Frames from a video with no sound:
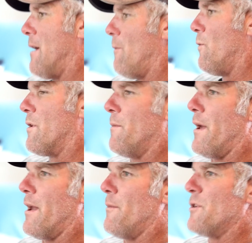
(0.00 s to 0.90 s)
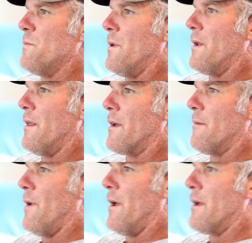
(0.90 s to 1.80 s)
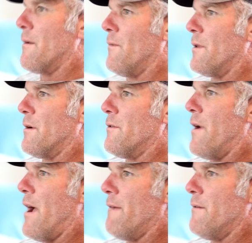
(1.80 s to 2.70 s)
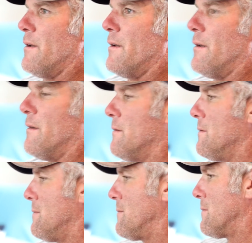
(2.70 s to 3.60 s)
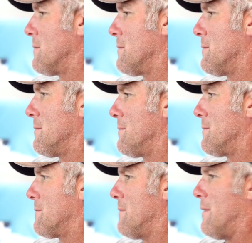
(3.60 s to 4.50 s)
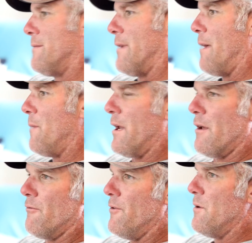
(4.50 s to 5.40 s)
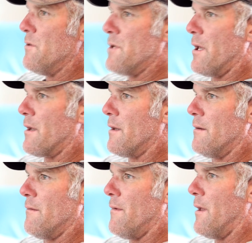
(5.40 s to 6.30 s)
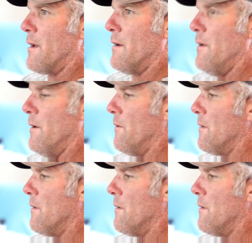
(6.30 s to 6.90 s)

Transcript: worried about how much money they can make and what they're driving and how many interviews they can do.